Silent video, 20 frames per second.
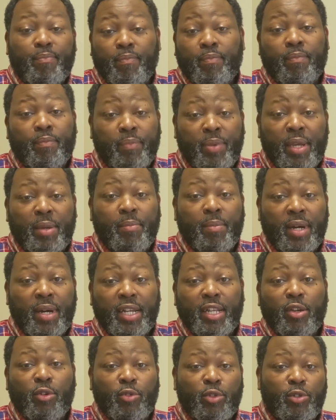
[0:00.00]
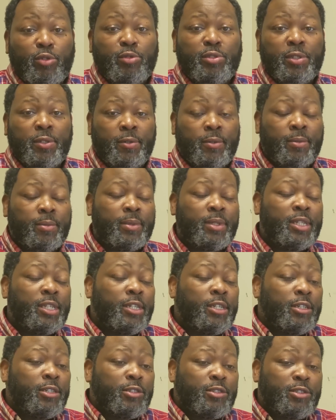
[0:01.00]
those tasks to make
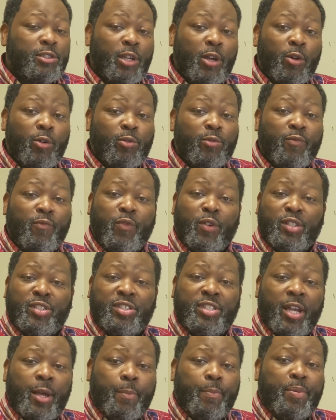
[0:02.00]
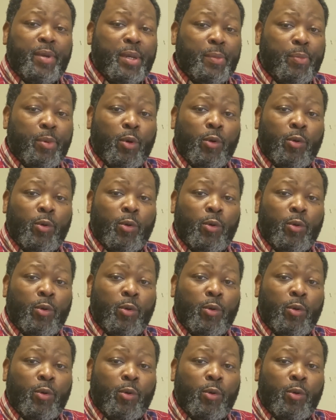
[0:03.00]
big money on YouTube.